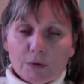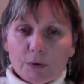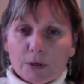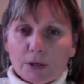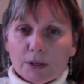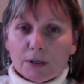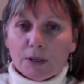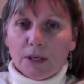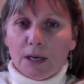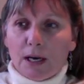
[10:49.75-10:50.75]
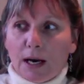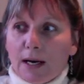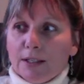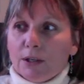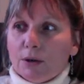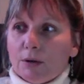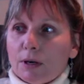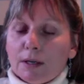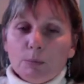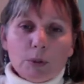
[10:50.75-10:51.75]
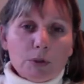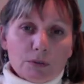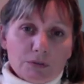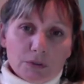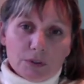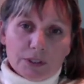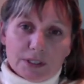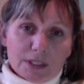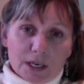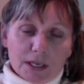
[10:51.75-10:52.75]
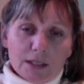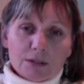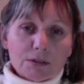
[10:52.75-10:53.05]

Or I know I'm beautiful inside.